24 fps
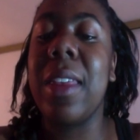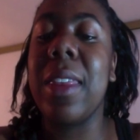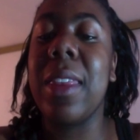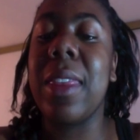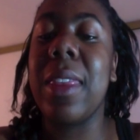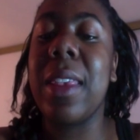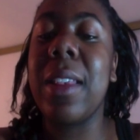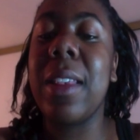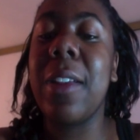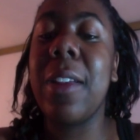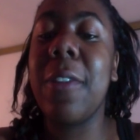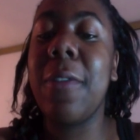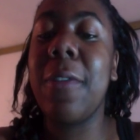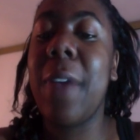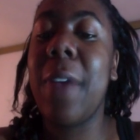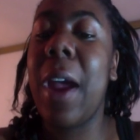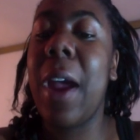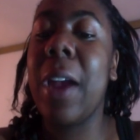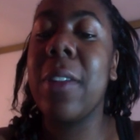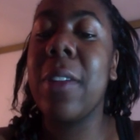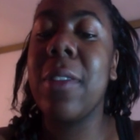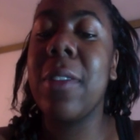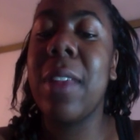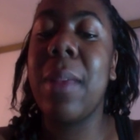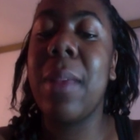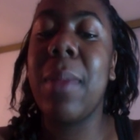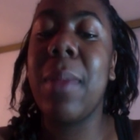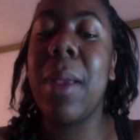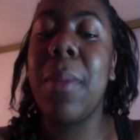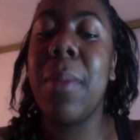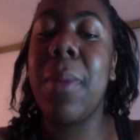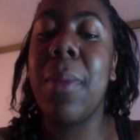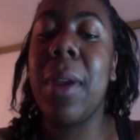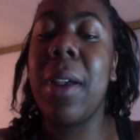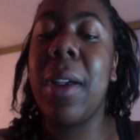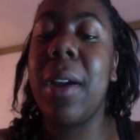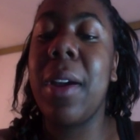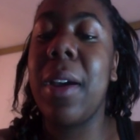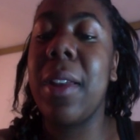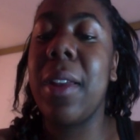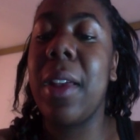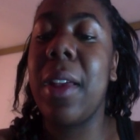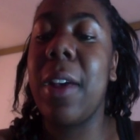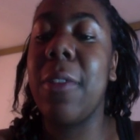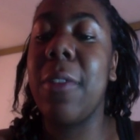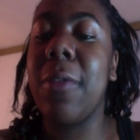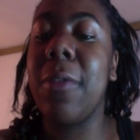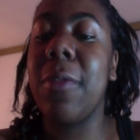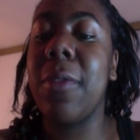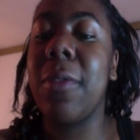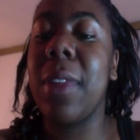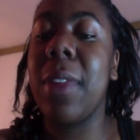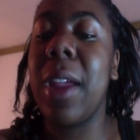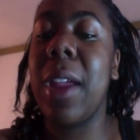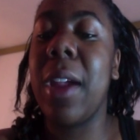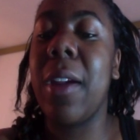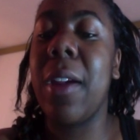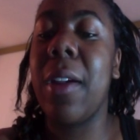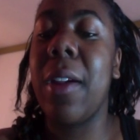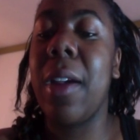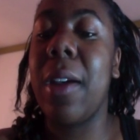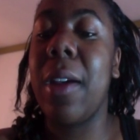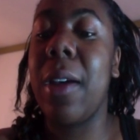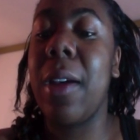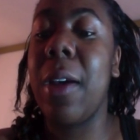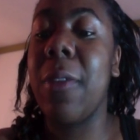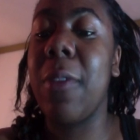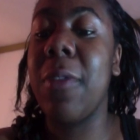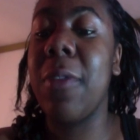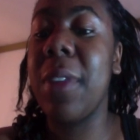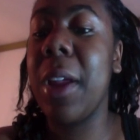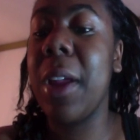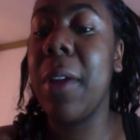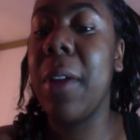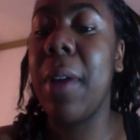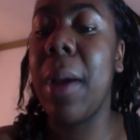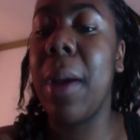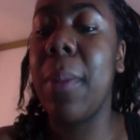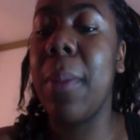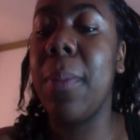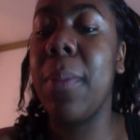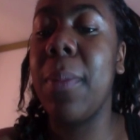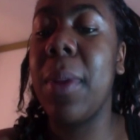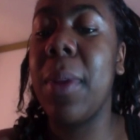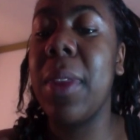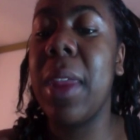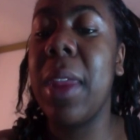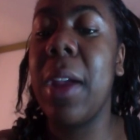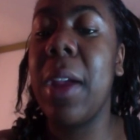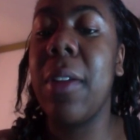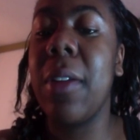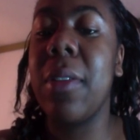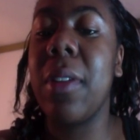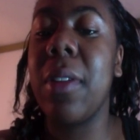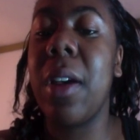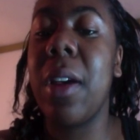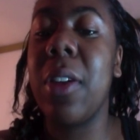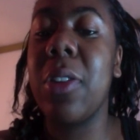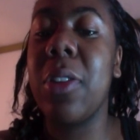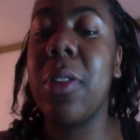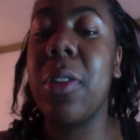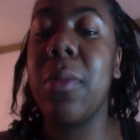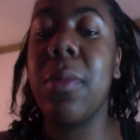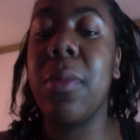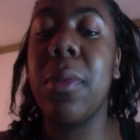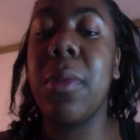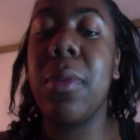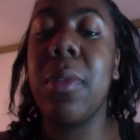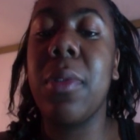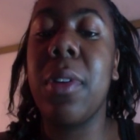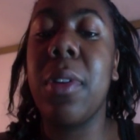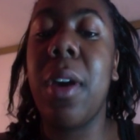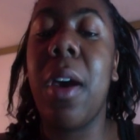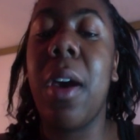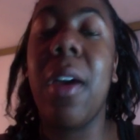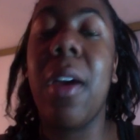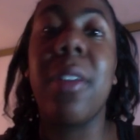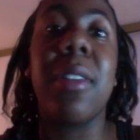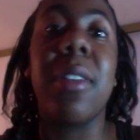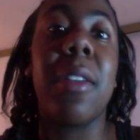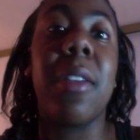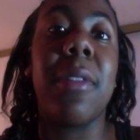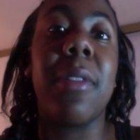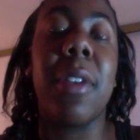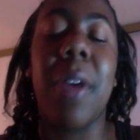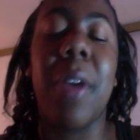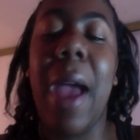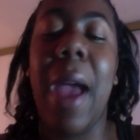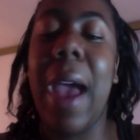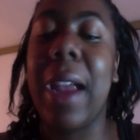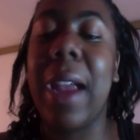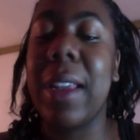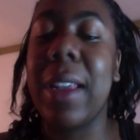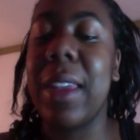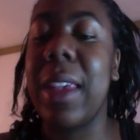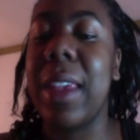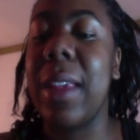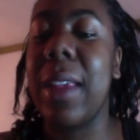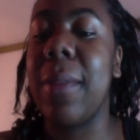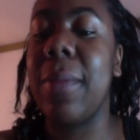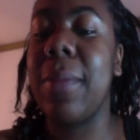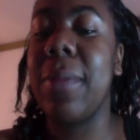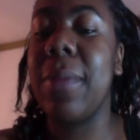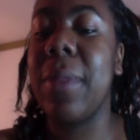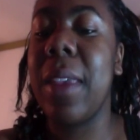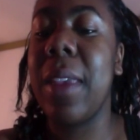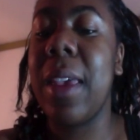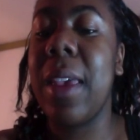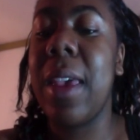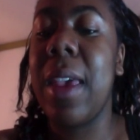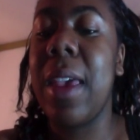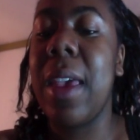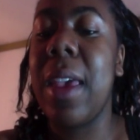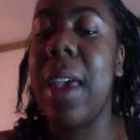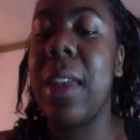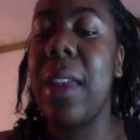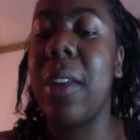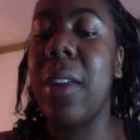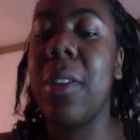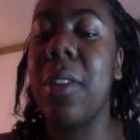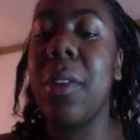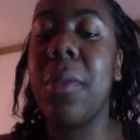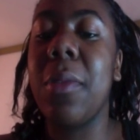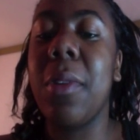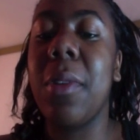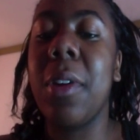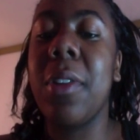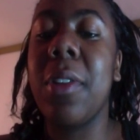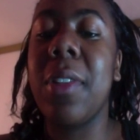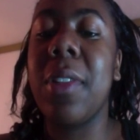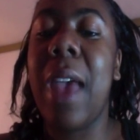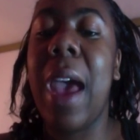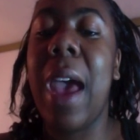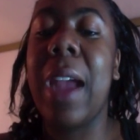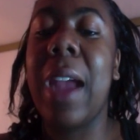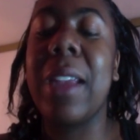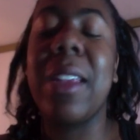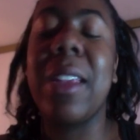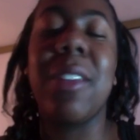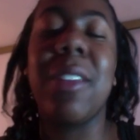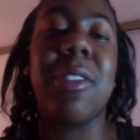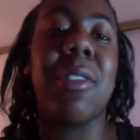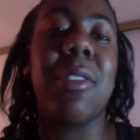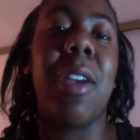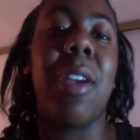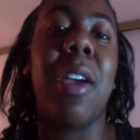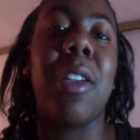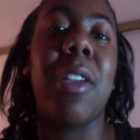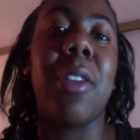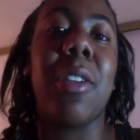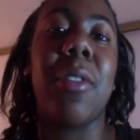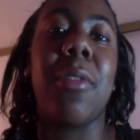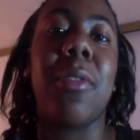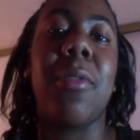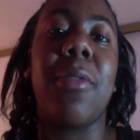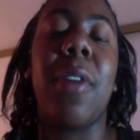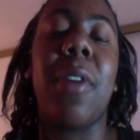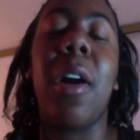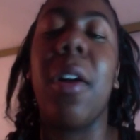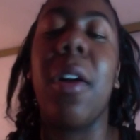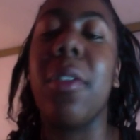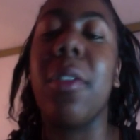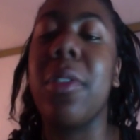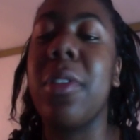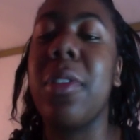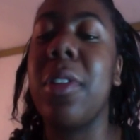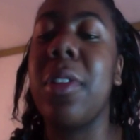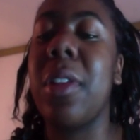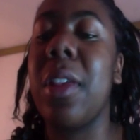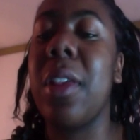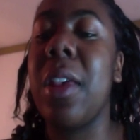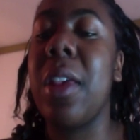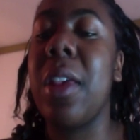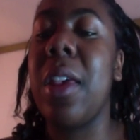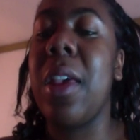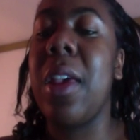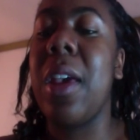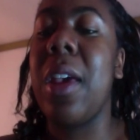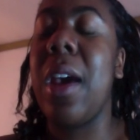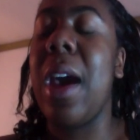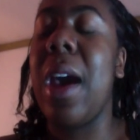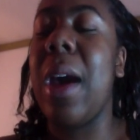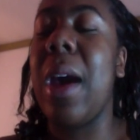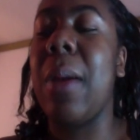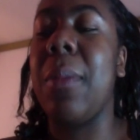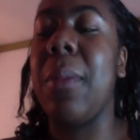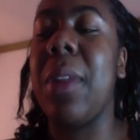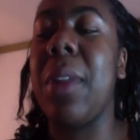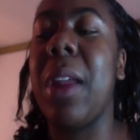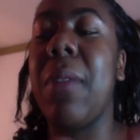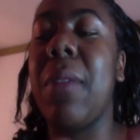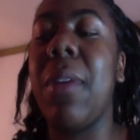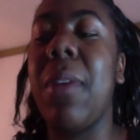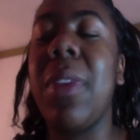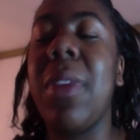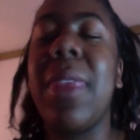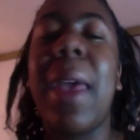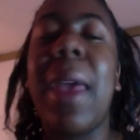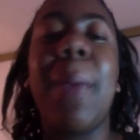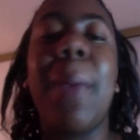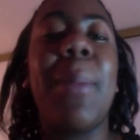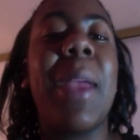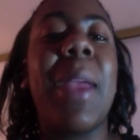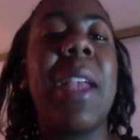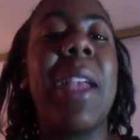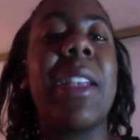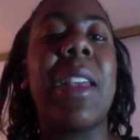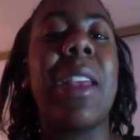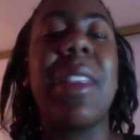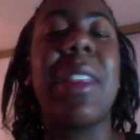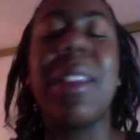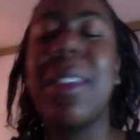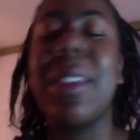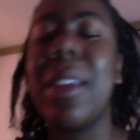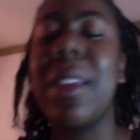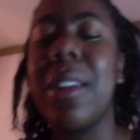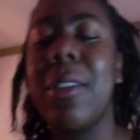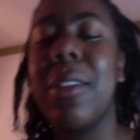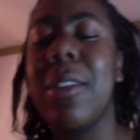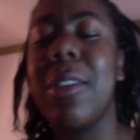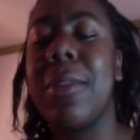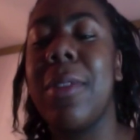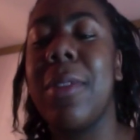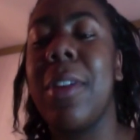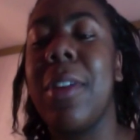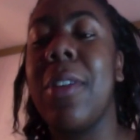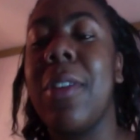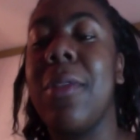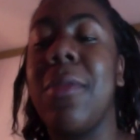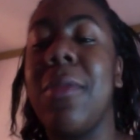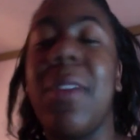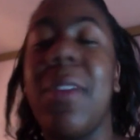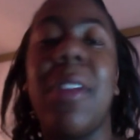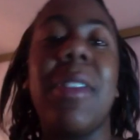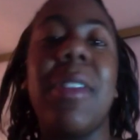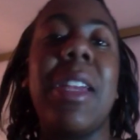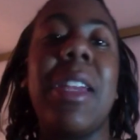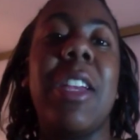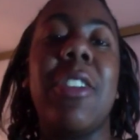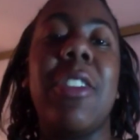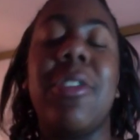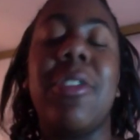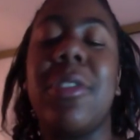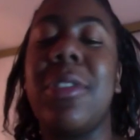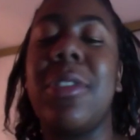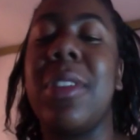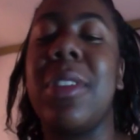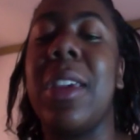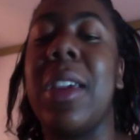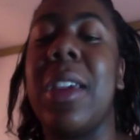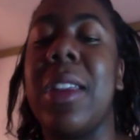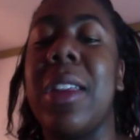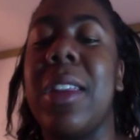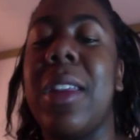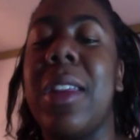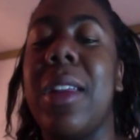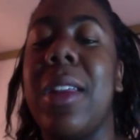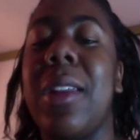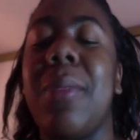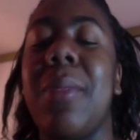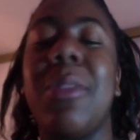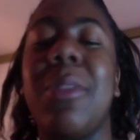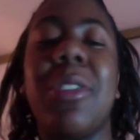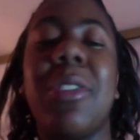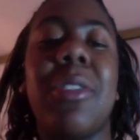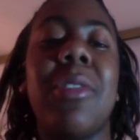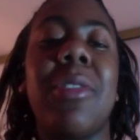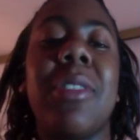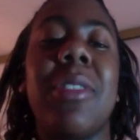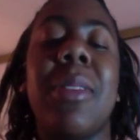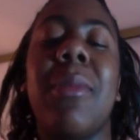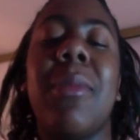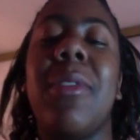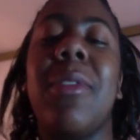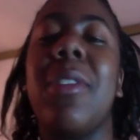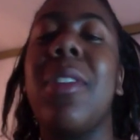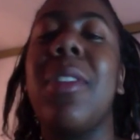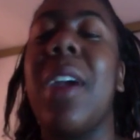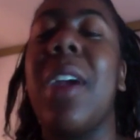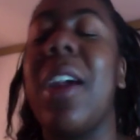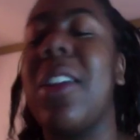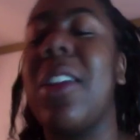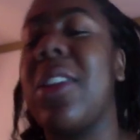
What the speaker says: These are factors that may bring on a flare up, but they are not the root cause of your acne. In other words, acne is not your fault. When I read that page, I just thought it was very interesting, and I'm sure some of you guys